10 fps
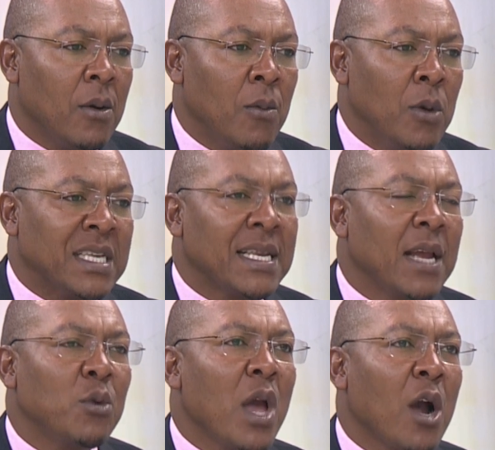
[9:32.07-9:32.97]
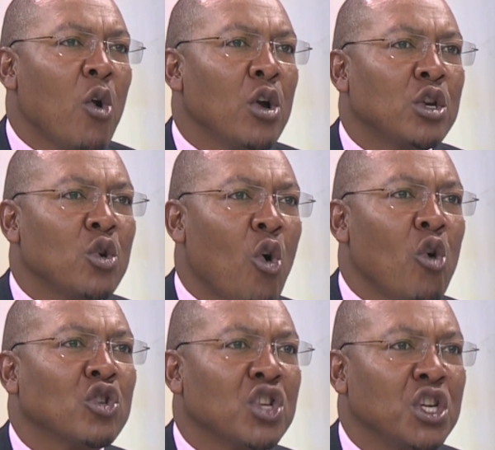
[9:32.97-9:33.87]
we said we are going to
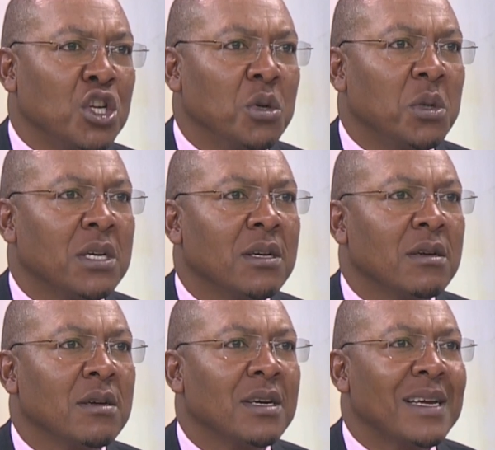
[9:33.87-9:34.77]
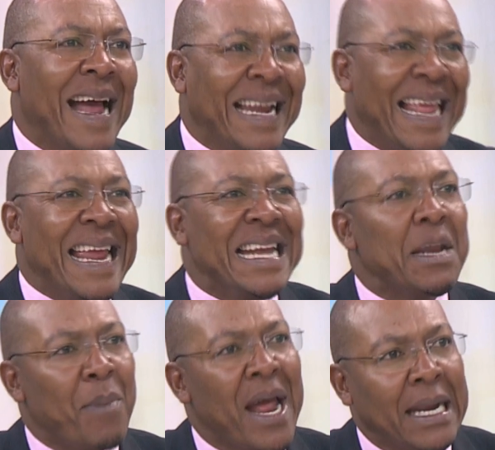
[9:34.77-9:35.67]
constitute an
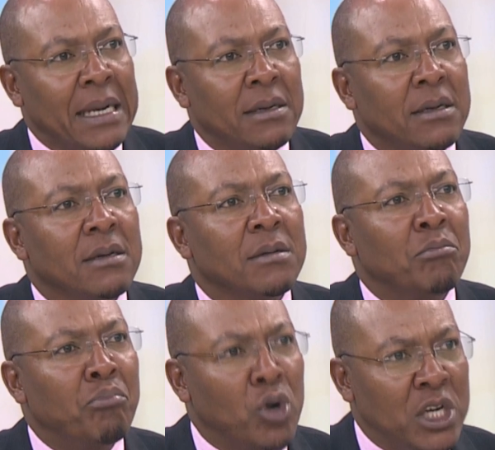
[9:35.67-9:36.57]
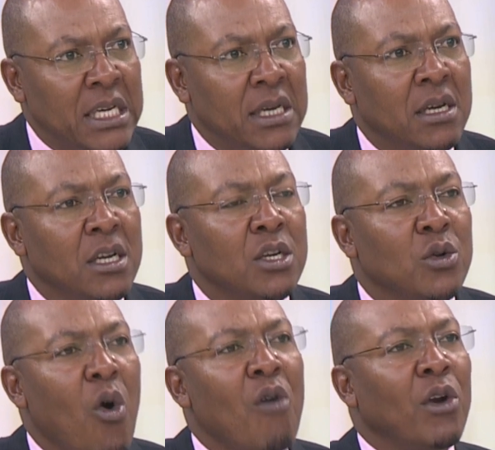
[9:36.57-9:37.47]
independent body
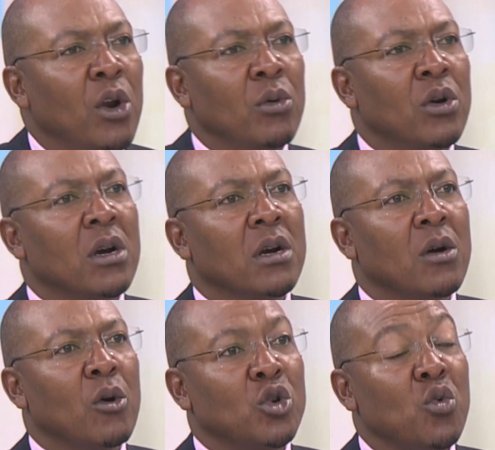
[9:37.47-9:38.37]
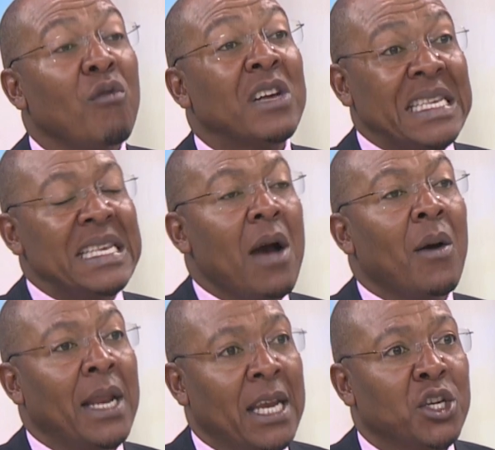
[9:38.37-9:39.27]
to overlook or to oversee
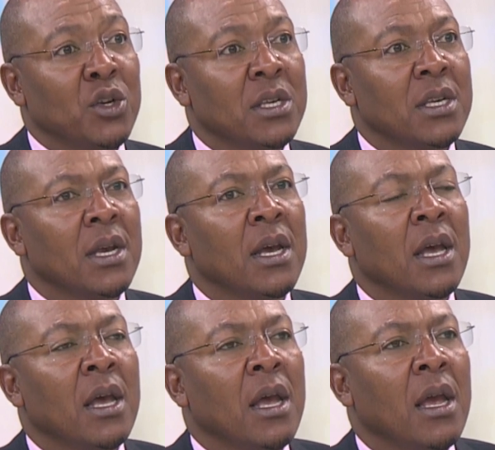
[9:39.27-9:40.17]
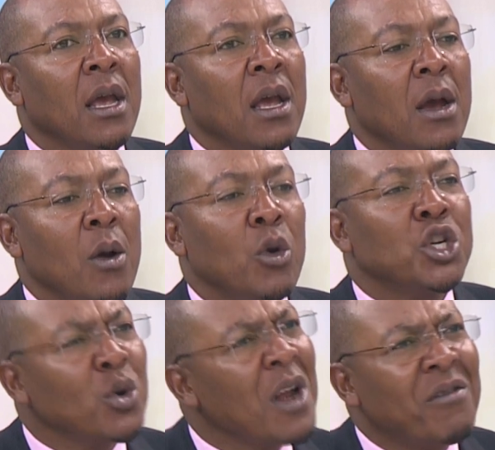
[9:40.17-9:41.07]
our elections, we
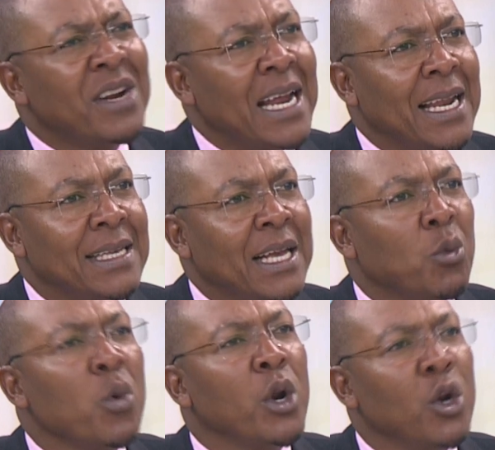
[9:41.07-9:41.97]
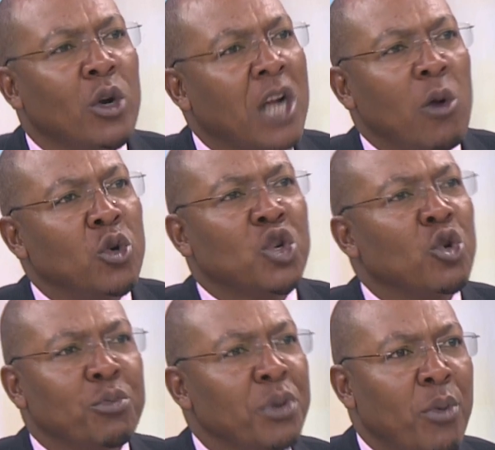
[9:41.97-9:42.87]
should have realized that we will not
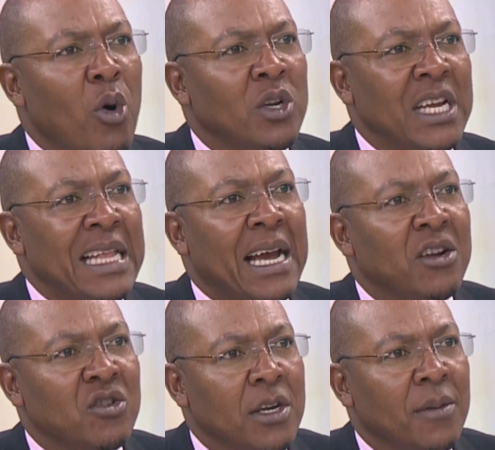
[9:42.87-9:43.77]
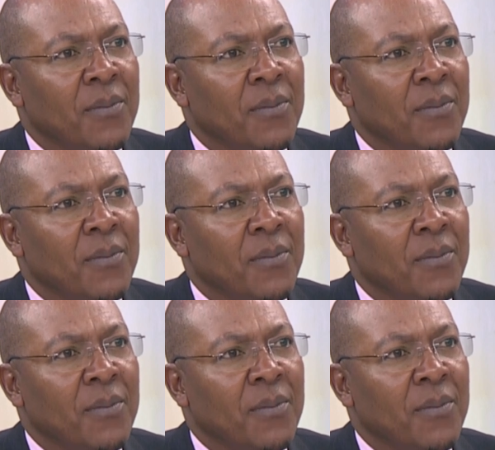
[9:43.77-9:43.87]
outsource people outside the country.